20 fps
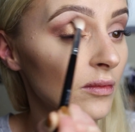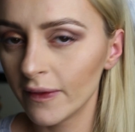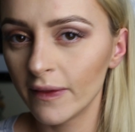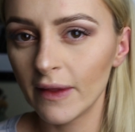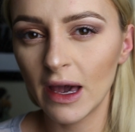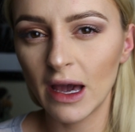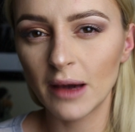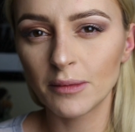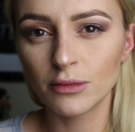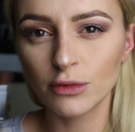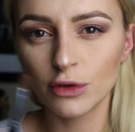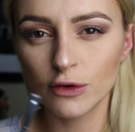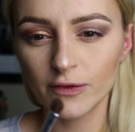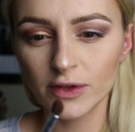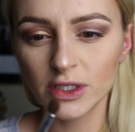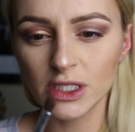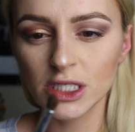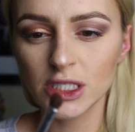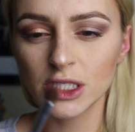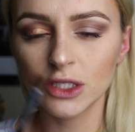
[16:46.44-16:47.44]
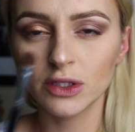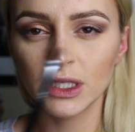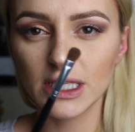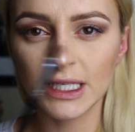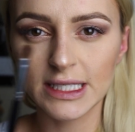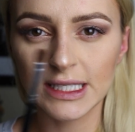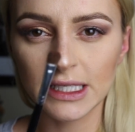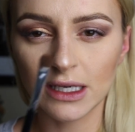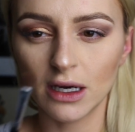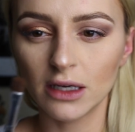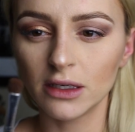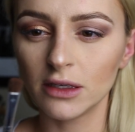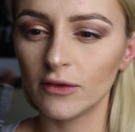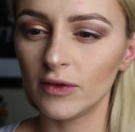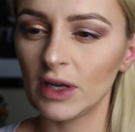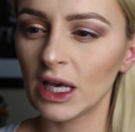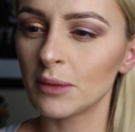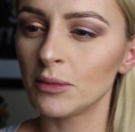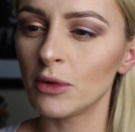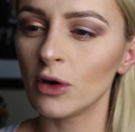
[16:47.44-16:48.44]
Now I'm moving into this kind of
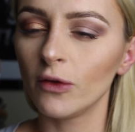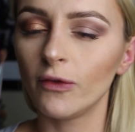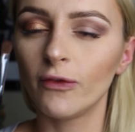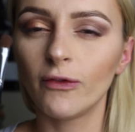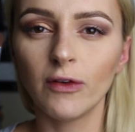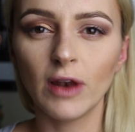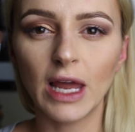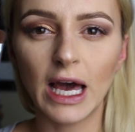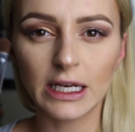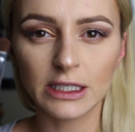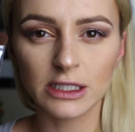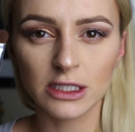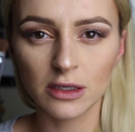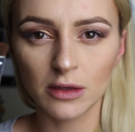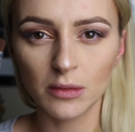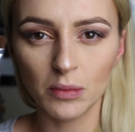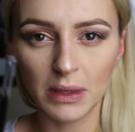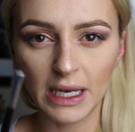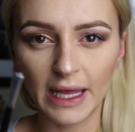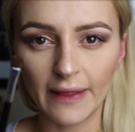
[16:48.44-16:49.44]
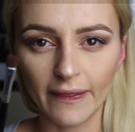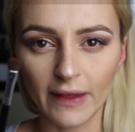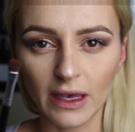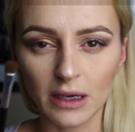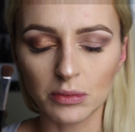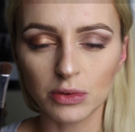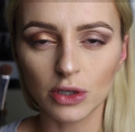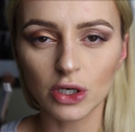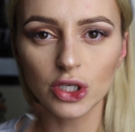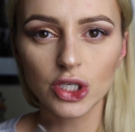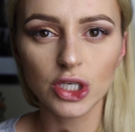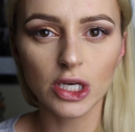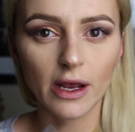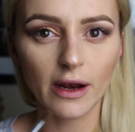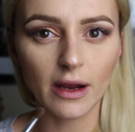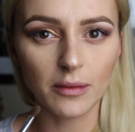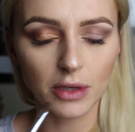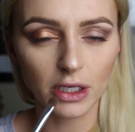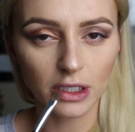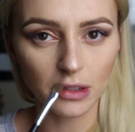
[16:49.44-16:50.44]
like more flat blending brush,
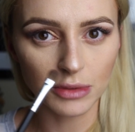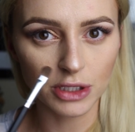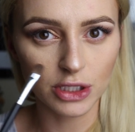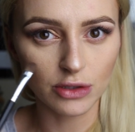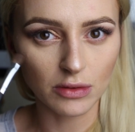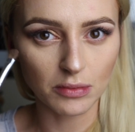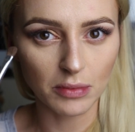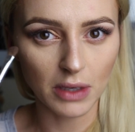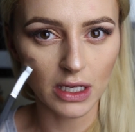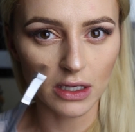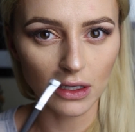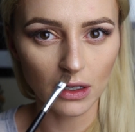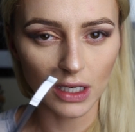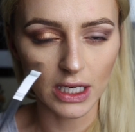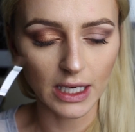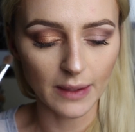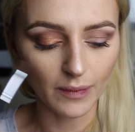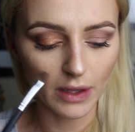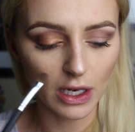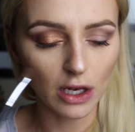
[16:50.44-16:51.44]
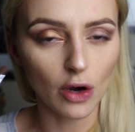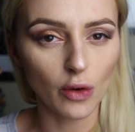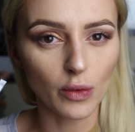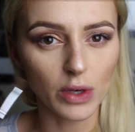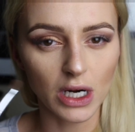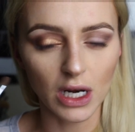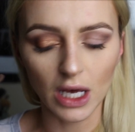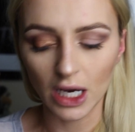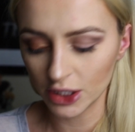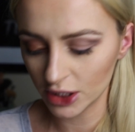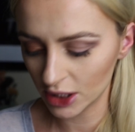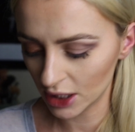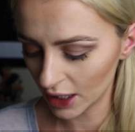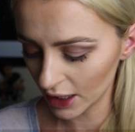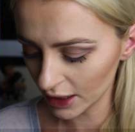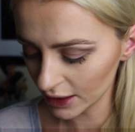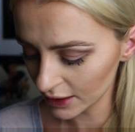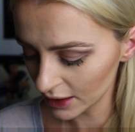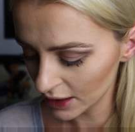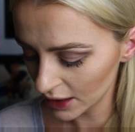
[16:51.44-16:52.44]
and I'm going to be doing my lower lash
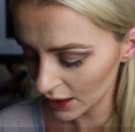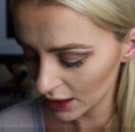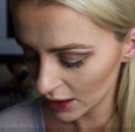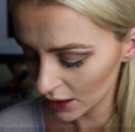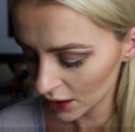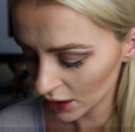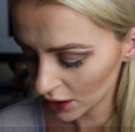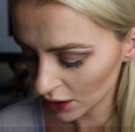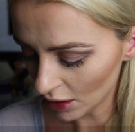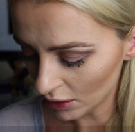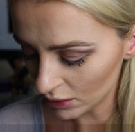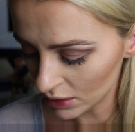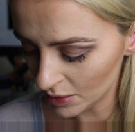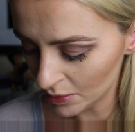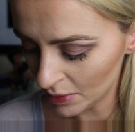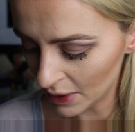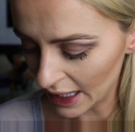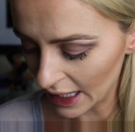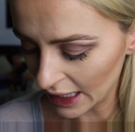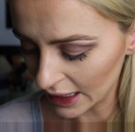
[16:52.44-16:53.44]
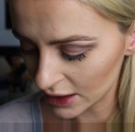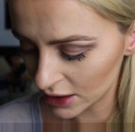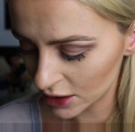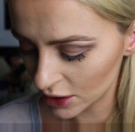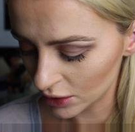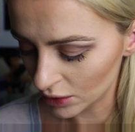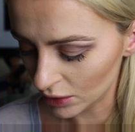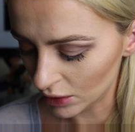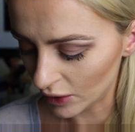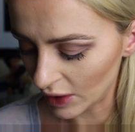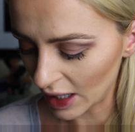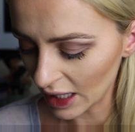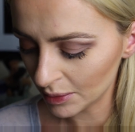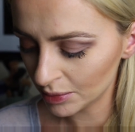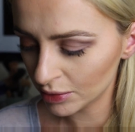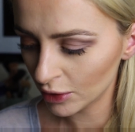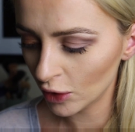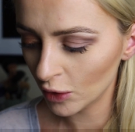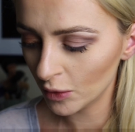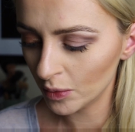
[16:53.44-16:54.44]
line. Going back to Lorac
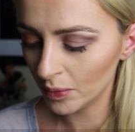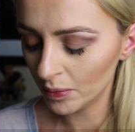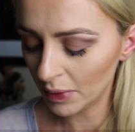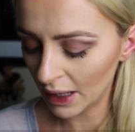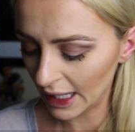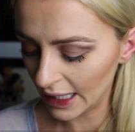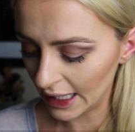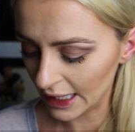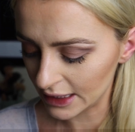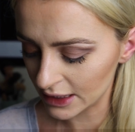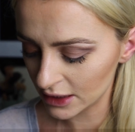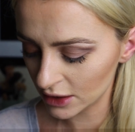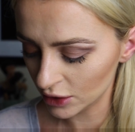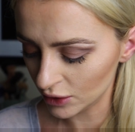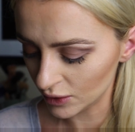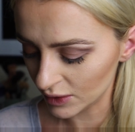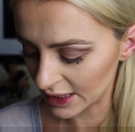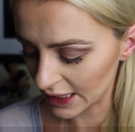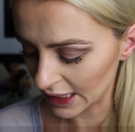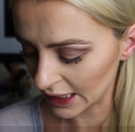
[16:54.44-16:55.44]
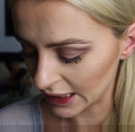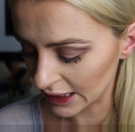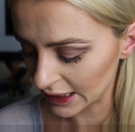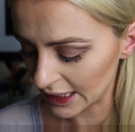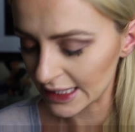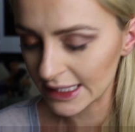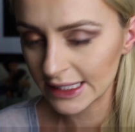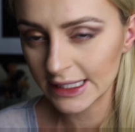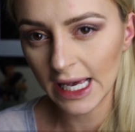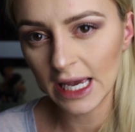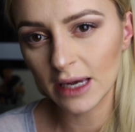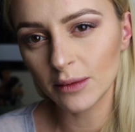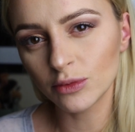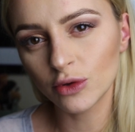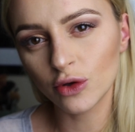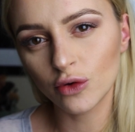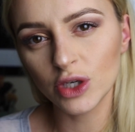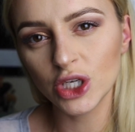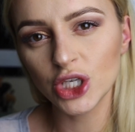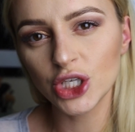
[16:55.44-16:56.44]
Pro palette, using the same
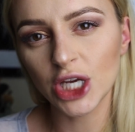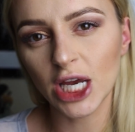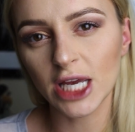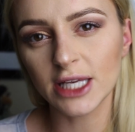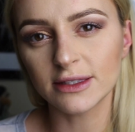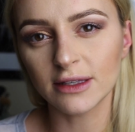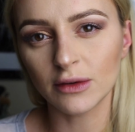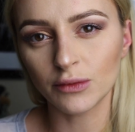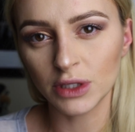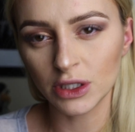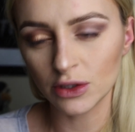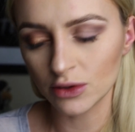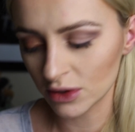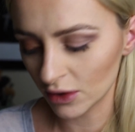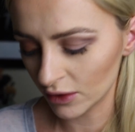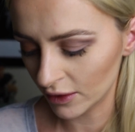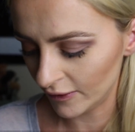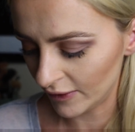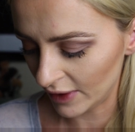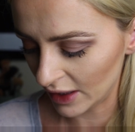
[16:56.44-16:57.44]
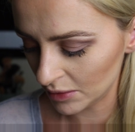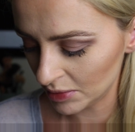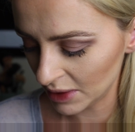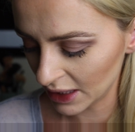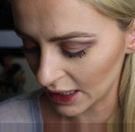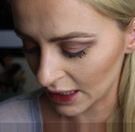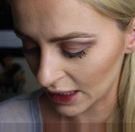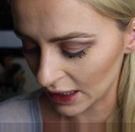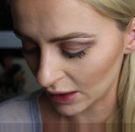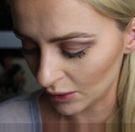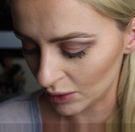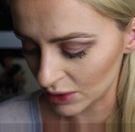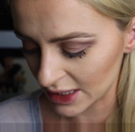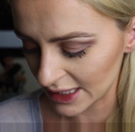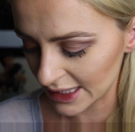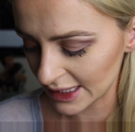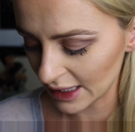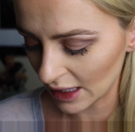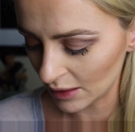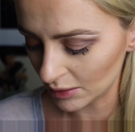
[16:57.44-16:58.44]
3 shades that we used at the very beginning, which is
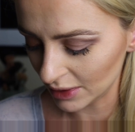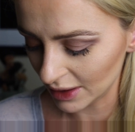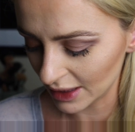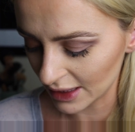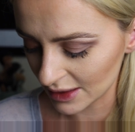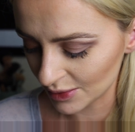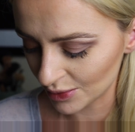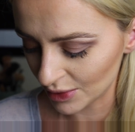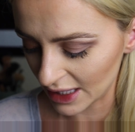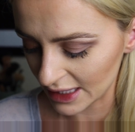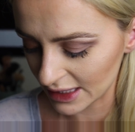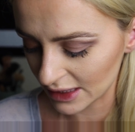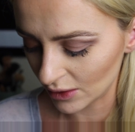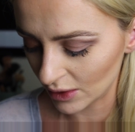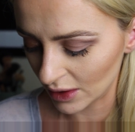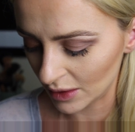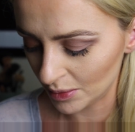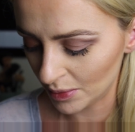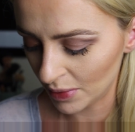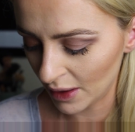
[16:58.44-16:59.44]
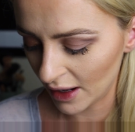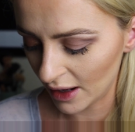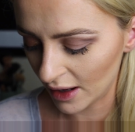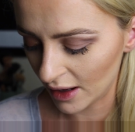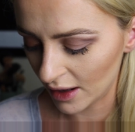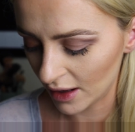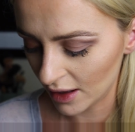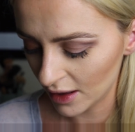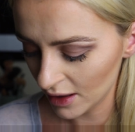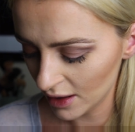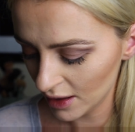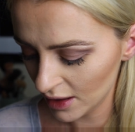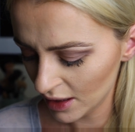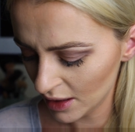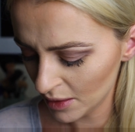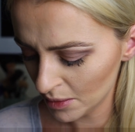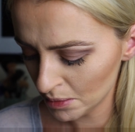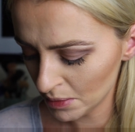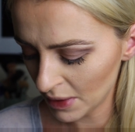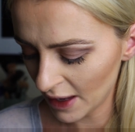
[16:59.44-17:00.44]
SABLE, Espresso and
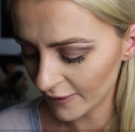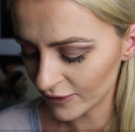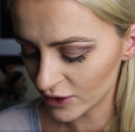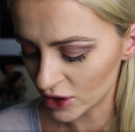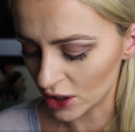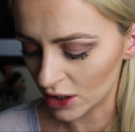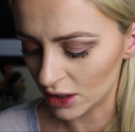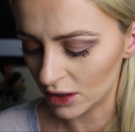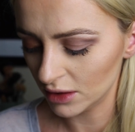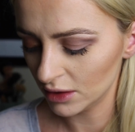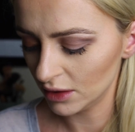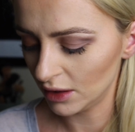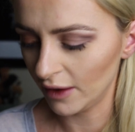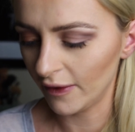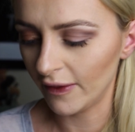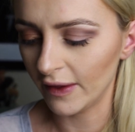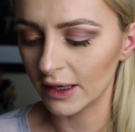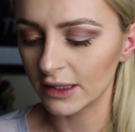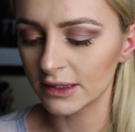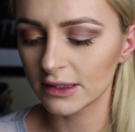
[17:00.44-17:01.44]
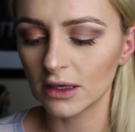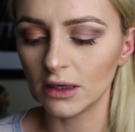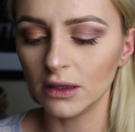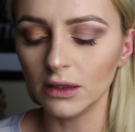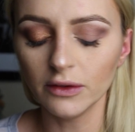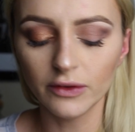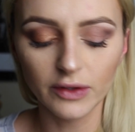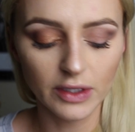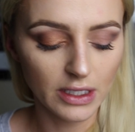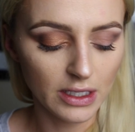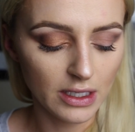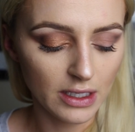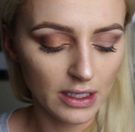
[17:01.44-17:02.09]
PEWTER, I think it's called.